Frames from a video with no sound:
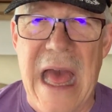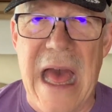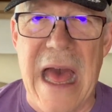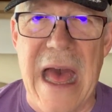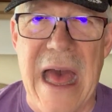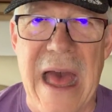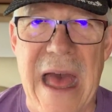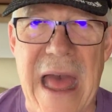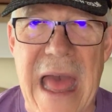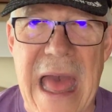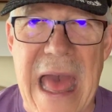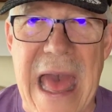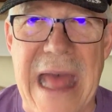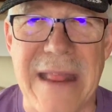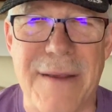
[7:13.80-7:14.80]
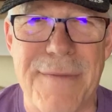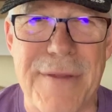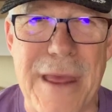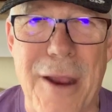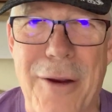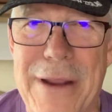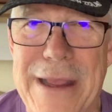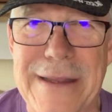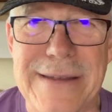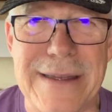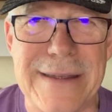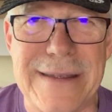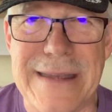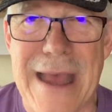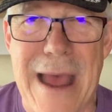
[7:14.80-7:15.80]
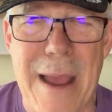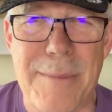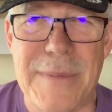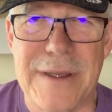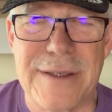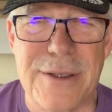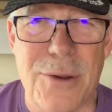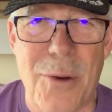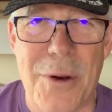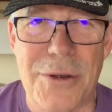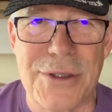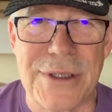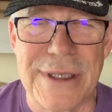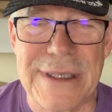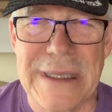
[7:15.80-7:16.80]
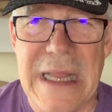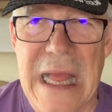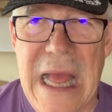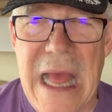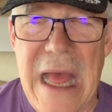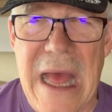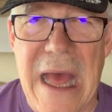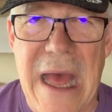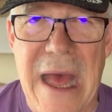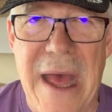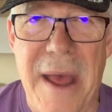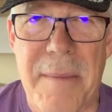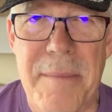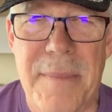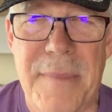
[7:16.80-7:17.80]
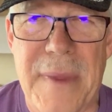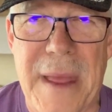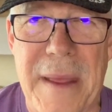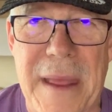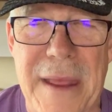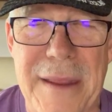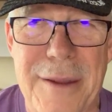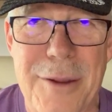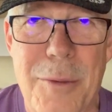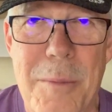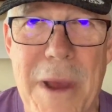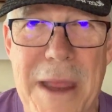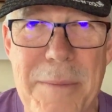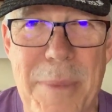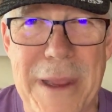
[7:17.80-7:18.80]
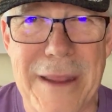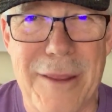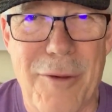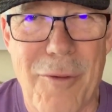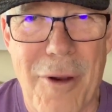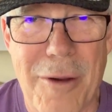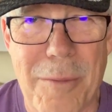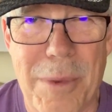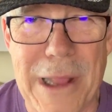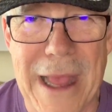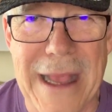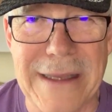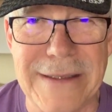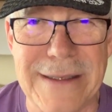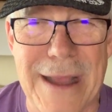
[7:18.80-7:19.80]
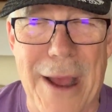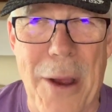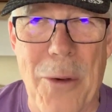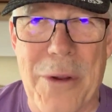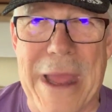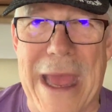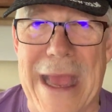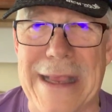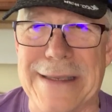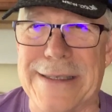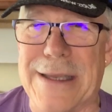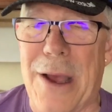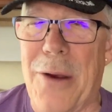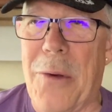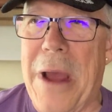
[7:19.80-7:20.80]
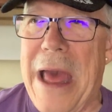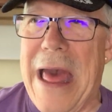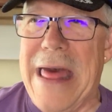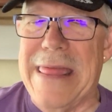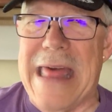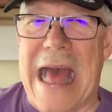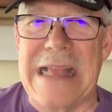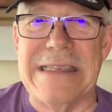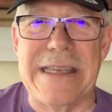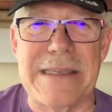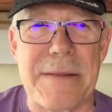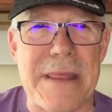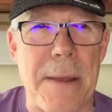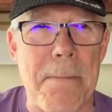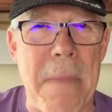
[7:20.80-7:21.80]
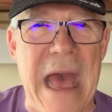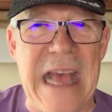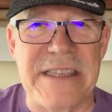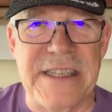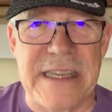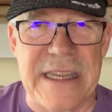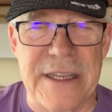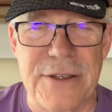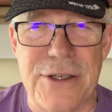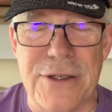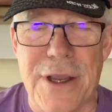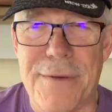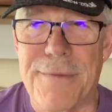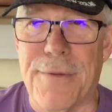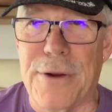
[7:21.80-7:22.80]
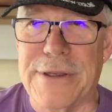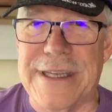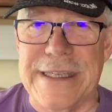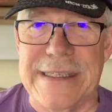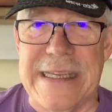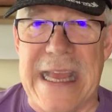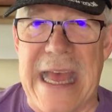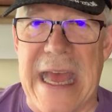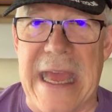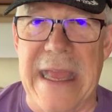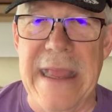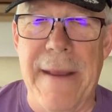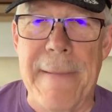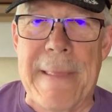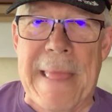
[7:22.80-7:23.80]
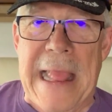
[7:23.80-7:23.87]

and if there isn't time distortion, you might be in the wrong place. Okay, so that's the message for today.